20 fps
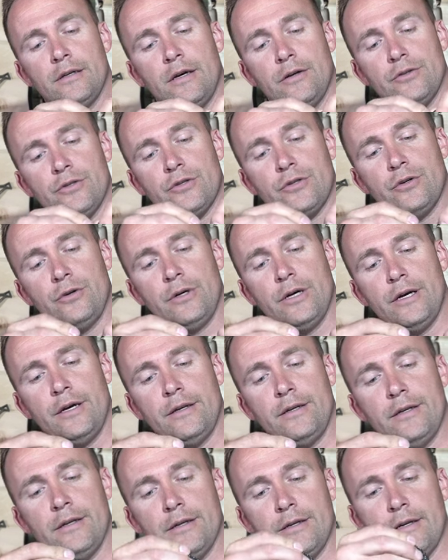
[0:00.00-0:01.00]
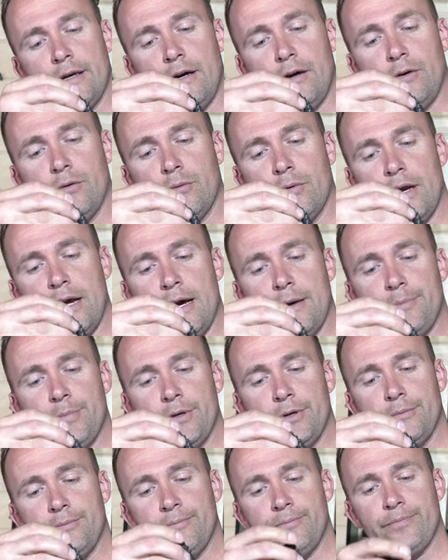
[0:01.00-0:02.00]
I'll just go ahead and I'll wrap
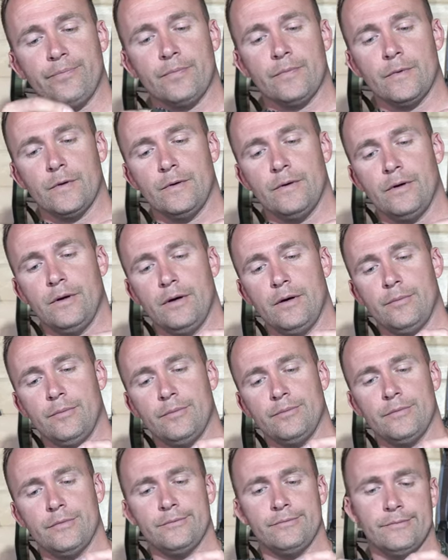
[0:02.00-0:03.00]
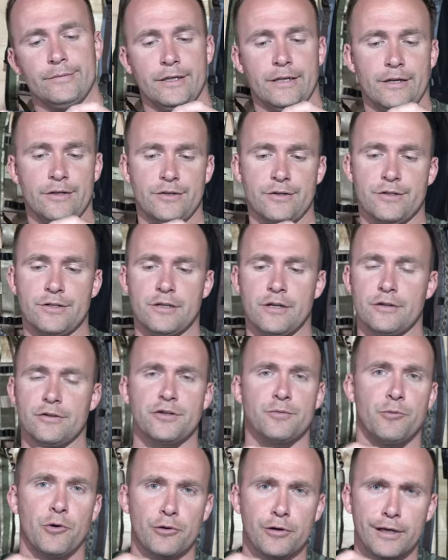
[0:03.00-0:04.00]
it. Um, I guess it's not a
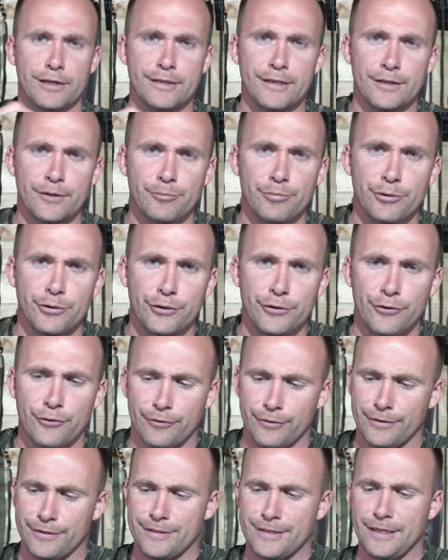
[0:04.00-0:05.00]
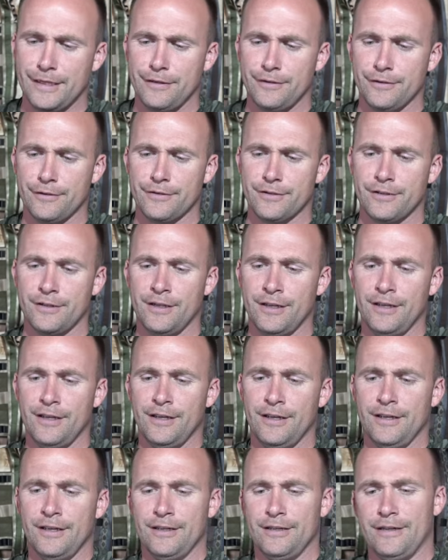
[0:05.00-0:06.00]
smart idea to put it over the teeth, is it?
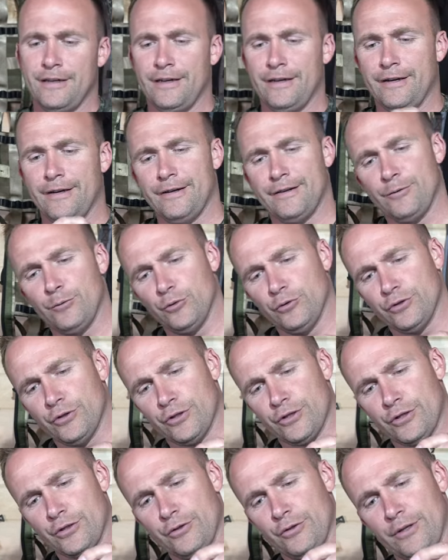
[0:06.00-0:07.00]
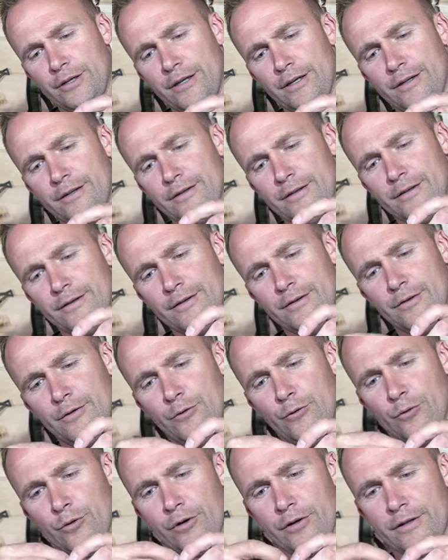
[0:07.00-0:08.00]
Uh, we'll just go ahead and
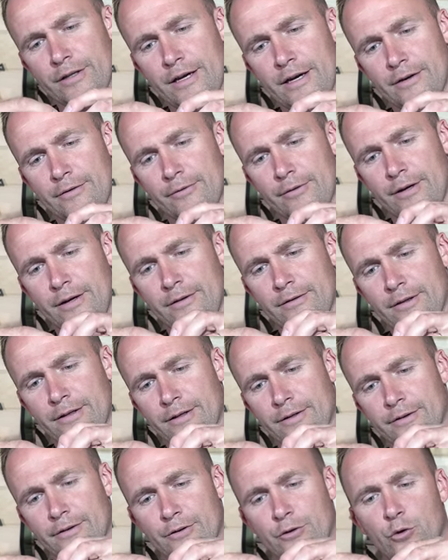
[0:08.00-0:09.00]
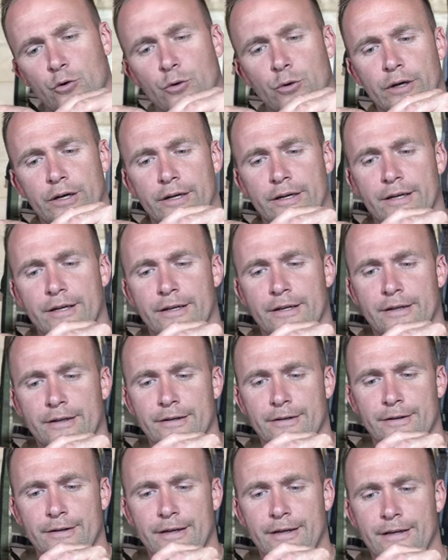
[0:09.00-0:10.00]
work that around here quick
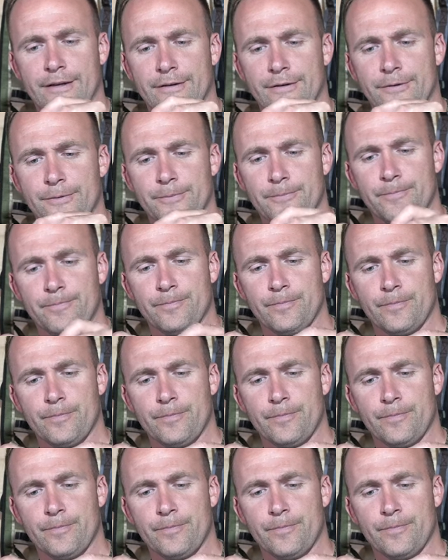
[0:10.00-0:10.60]
and